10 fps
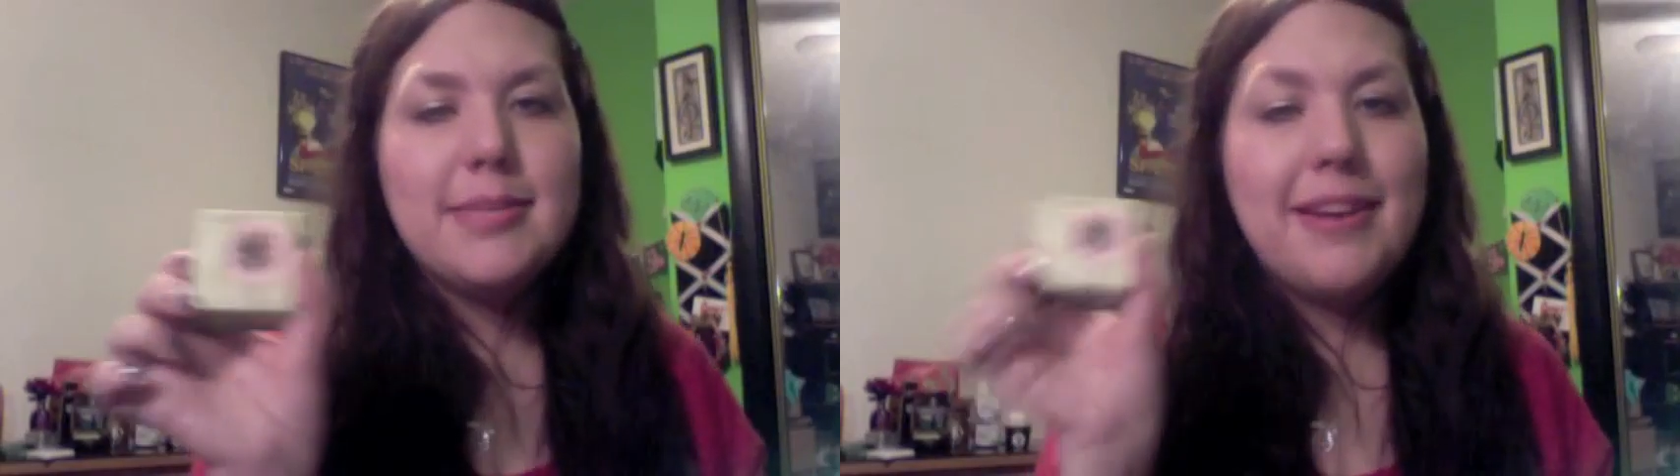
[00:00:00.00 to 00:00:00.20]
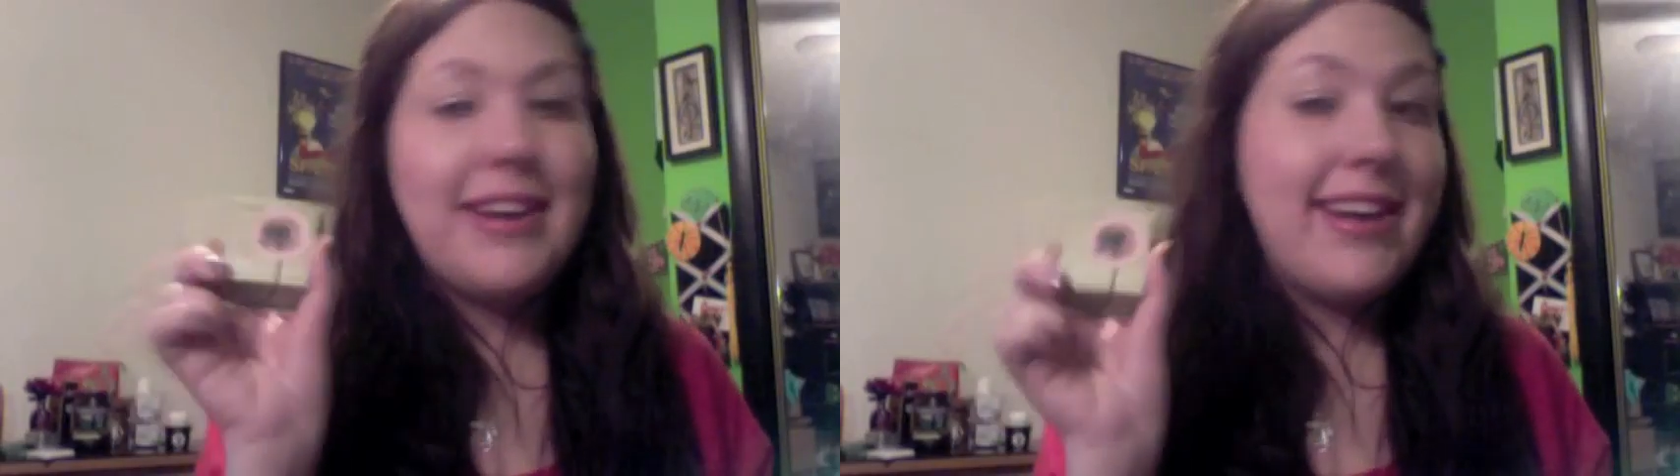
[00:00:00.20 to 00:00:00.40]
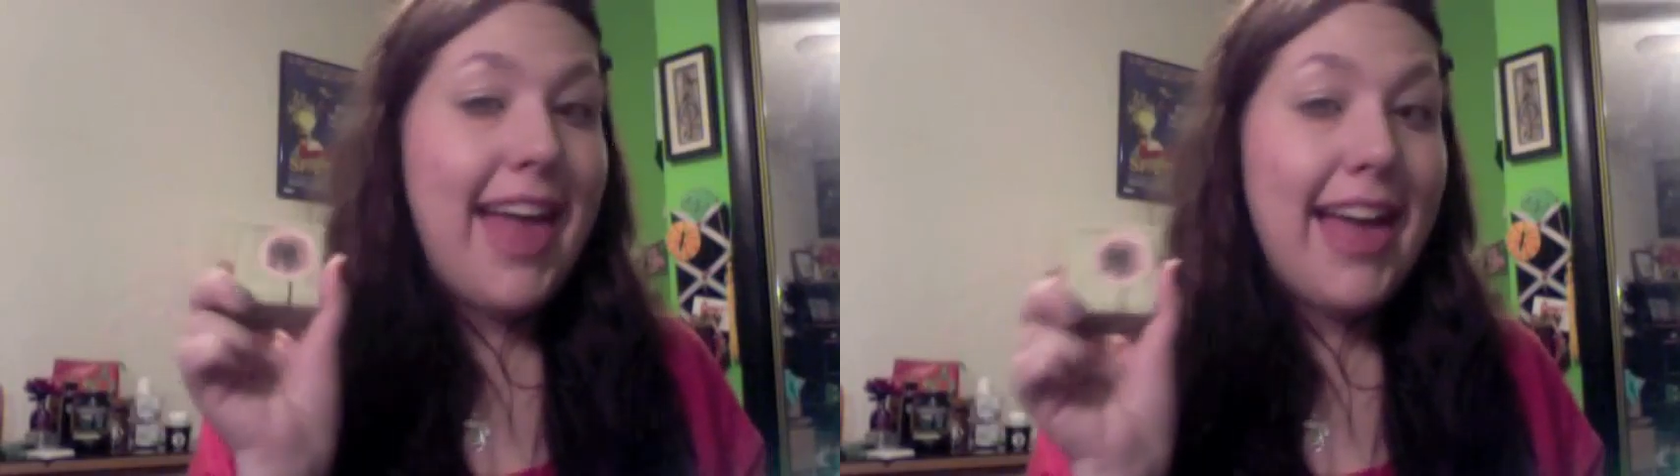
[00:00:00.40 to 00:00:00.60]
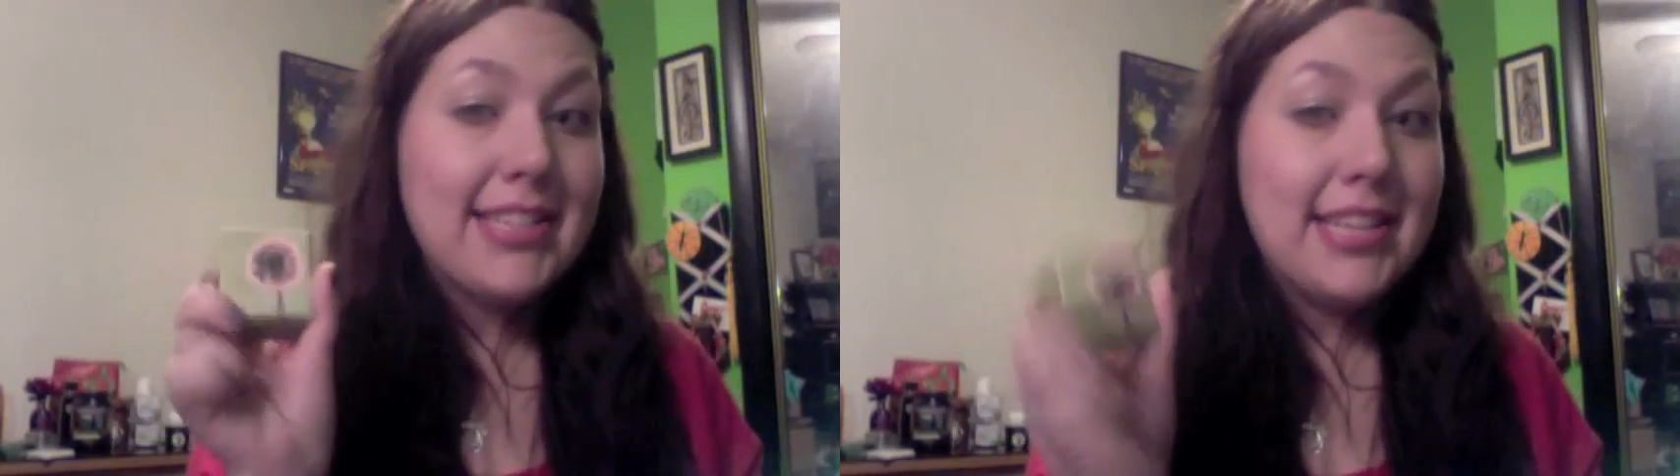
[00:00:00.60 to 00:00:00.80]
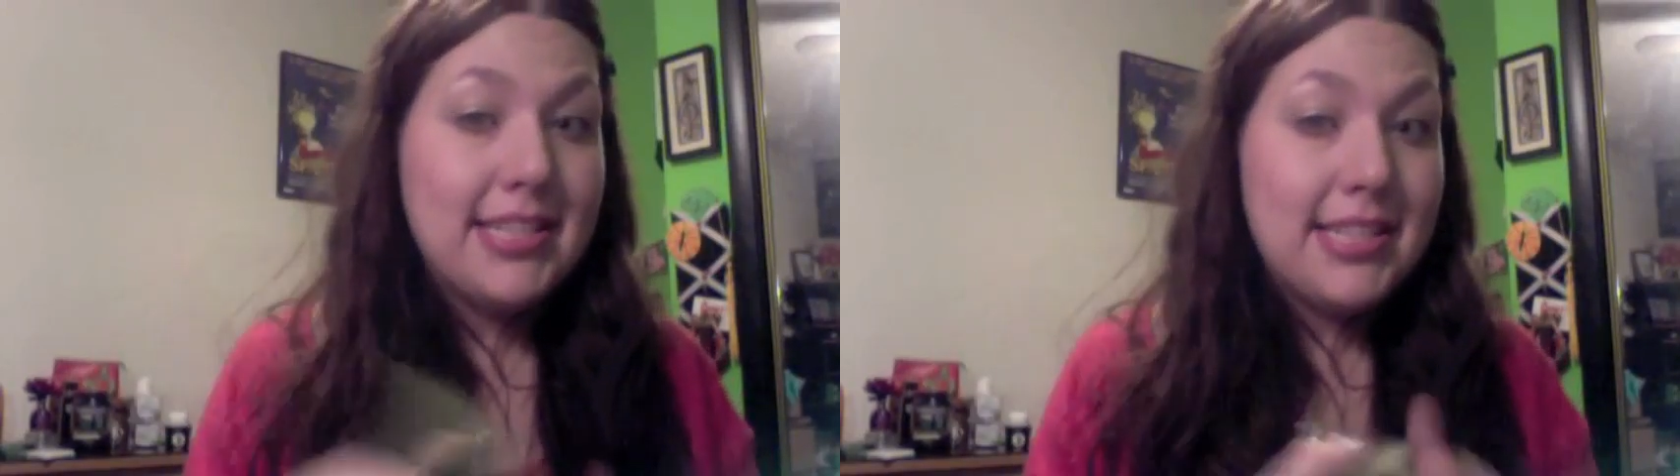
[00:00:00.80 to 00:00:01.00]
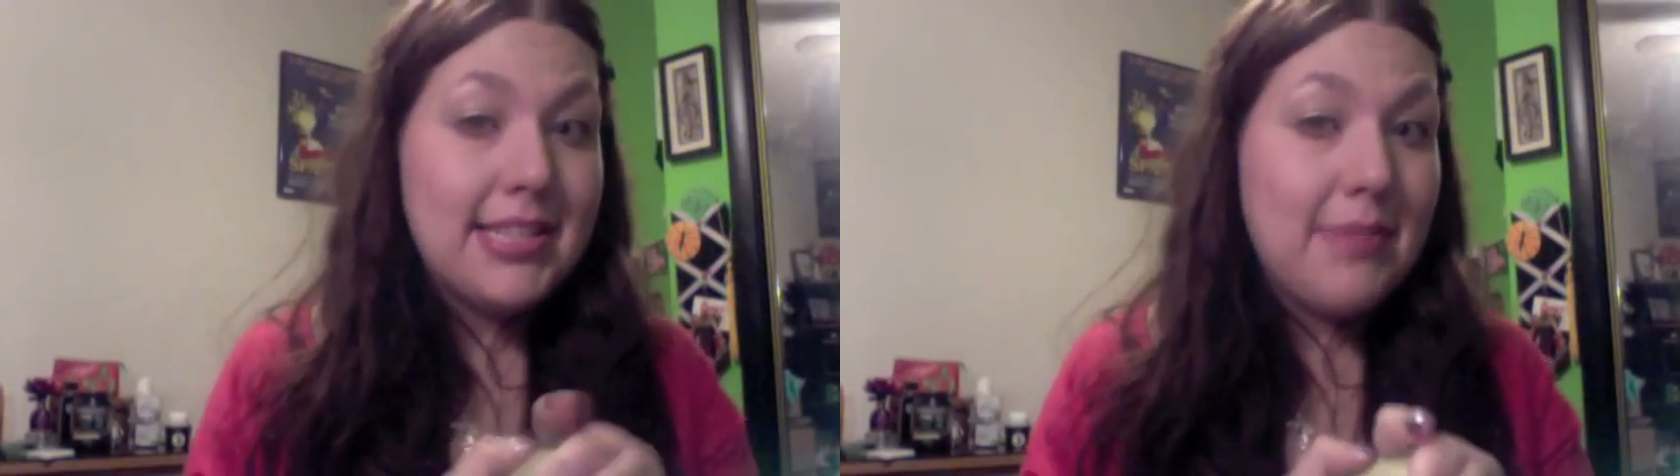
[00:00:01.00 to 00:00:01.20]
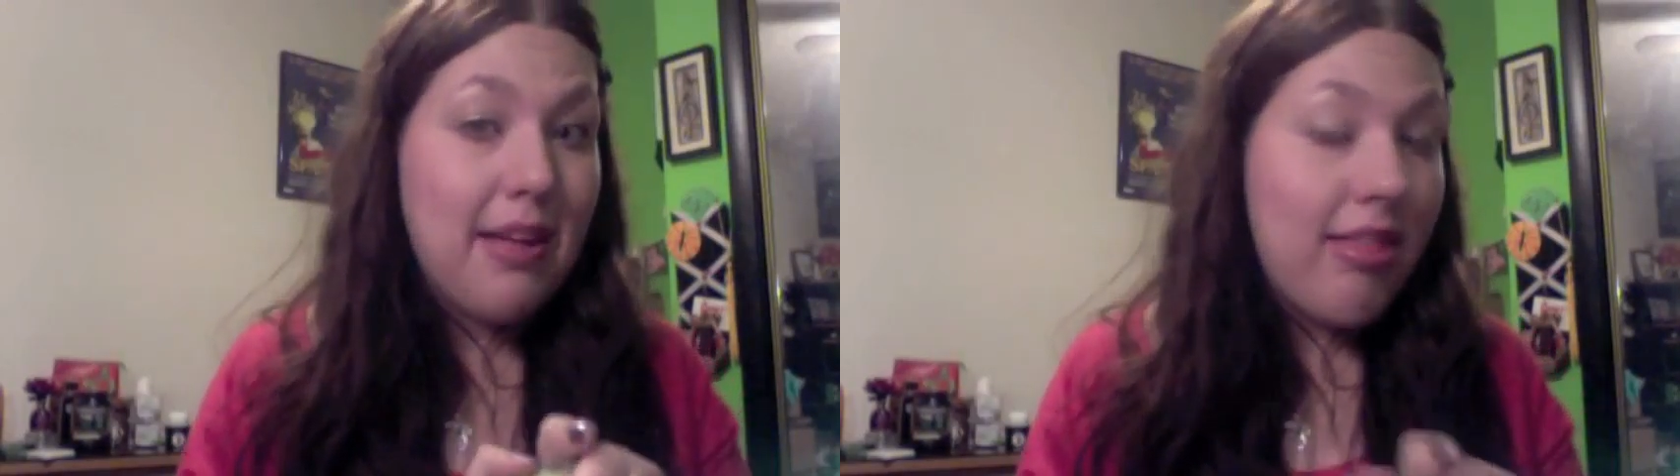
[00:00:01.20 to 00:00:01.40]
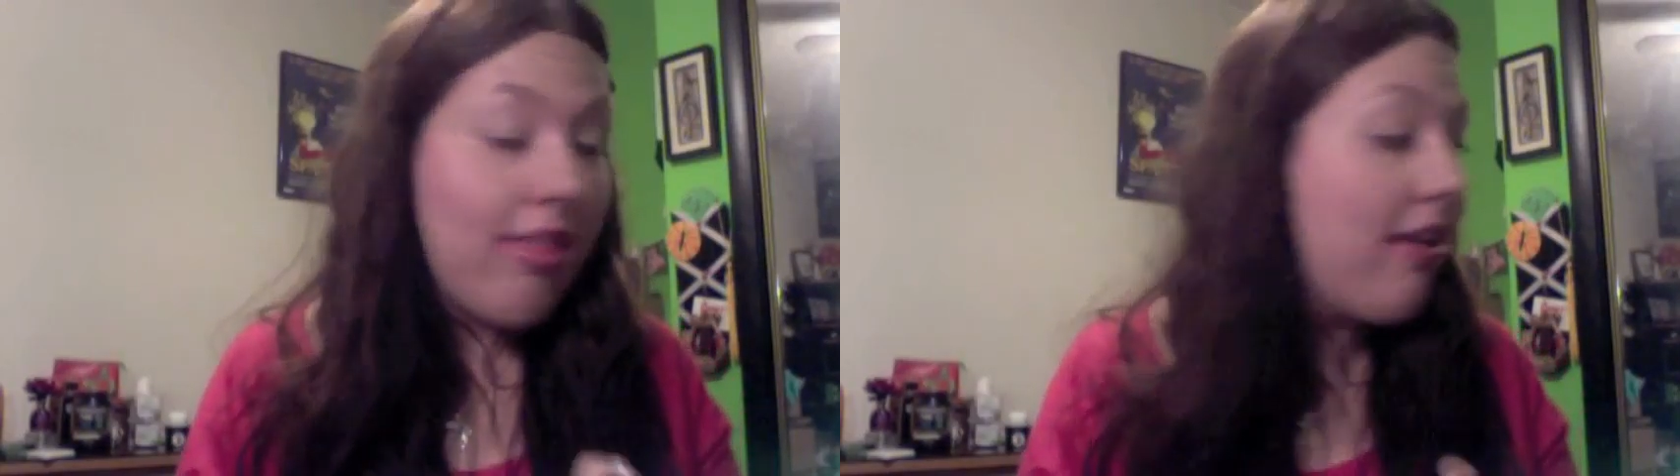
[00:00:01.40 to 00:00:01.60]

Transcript: one in Access this month.